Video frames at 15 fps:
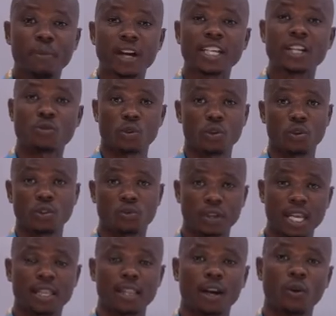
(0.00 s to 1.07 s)
my dear students, are
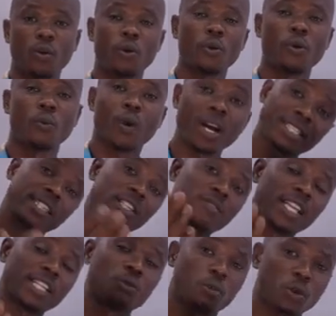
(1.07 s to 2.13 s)
together. What is the name
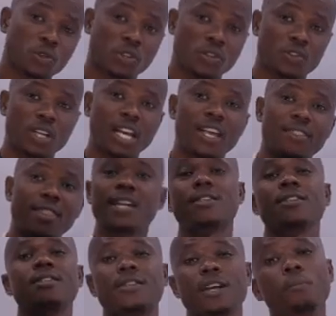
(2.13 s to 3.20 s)
of that process? That
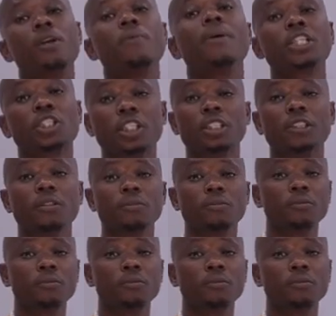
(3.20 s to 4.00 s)
is sublimation.